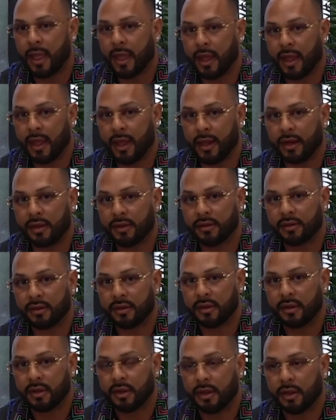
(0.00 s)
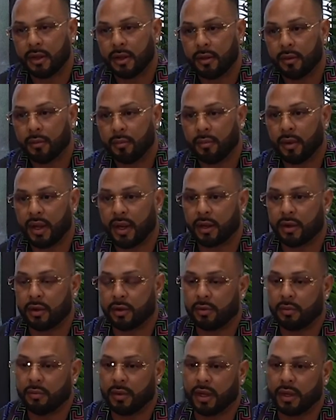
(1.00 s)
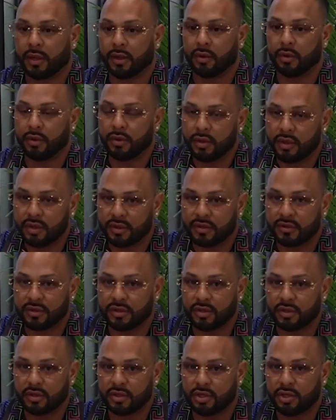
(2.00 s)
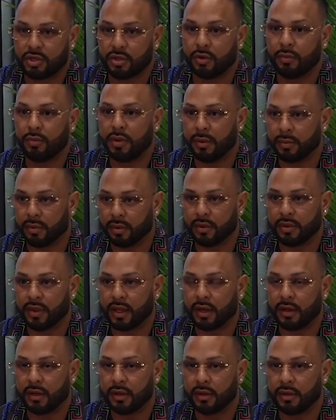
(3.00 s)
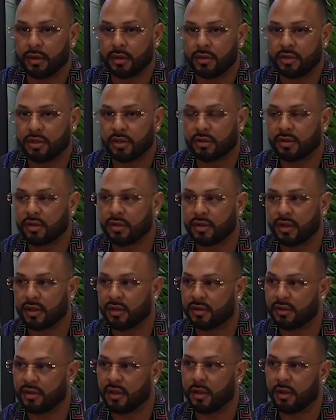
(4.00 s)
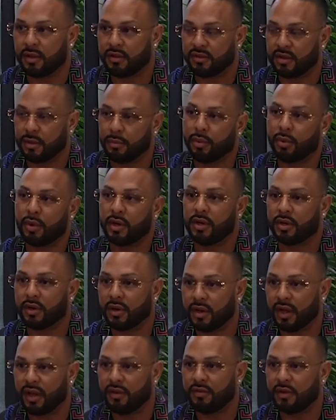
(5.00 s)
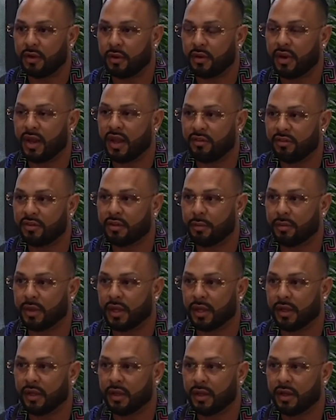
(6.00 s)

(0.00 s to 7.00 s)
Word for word: And my my goal is to show people that just because at some point in your life you don't have something